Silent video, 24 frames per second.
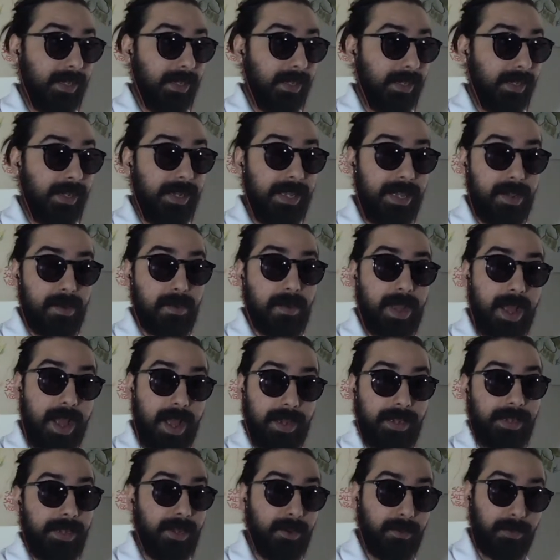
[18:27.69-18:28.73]

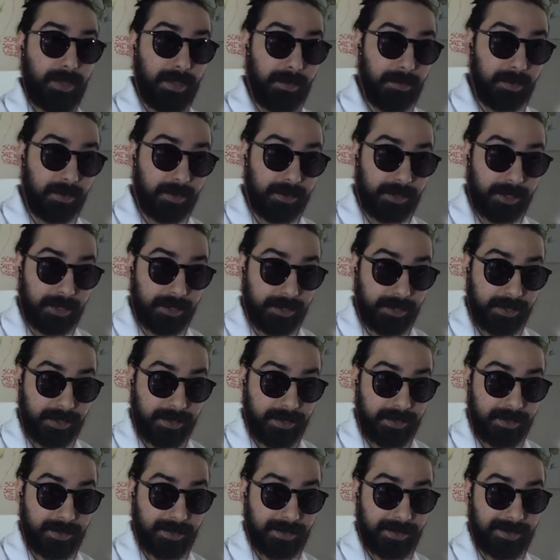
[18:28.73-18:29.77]
neocon, neoliberal
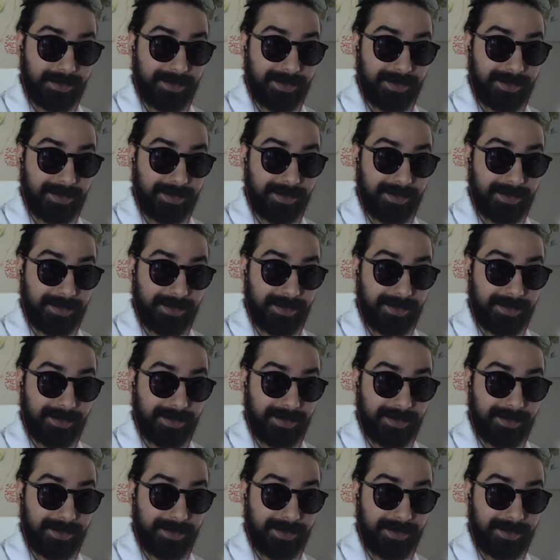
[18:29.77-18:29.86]
judges,